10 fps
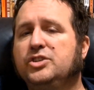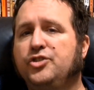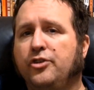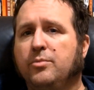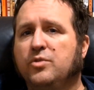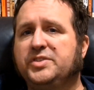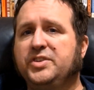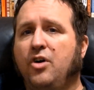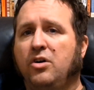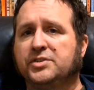Durham was
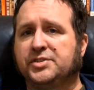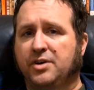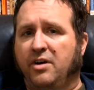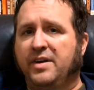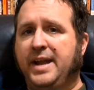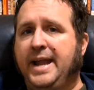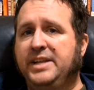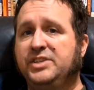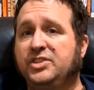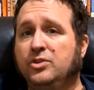an all-star in
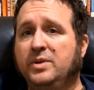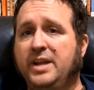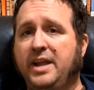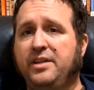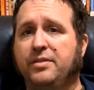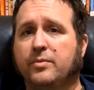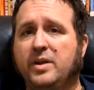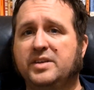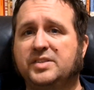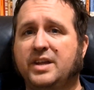82 and
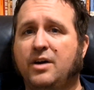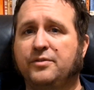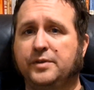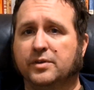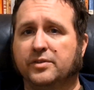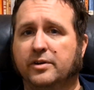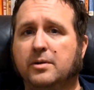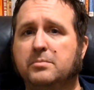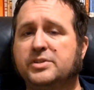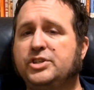83 as an outfielder,
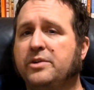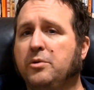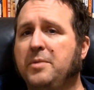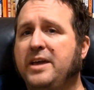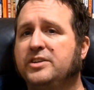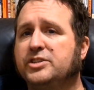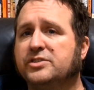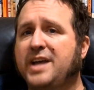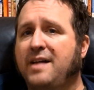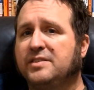but general
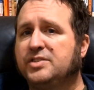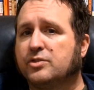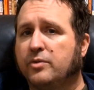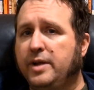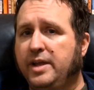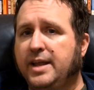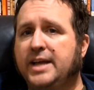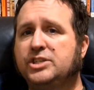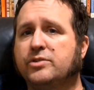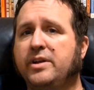manager Dallas Green
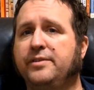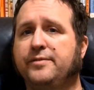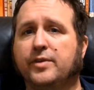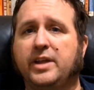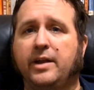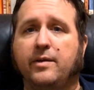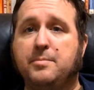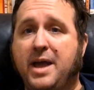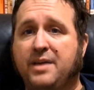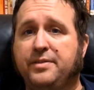had traded for Gary
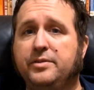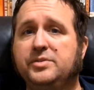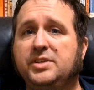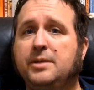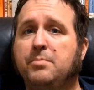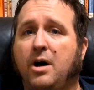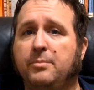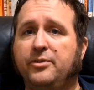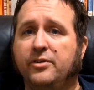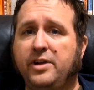Matthews and
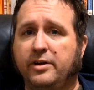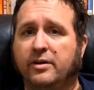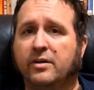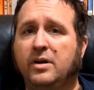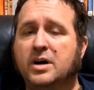Bob Dernier.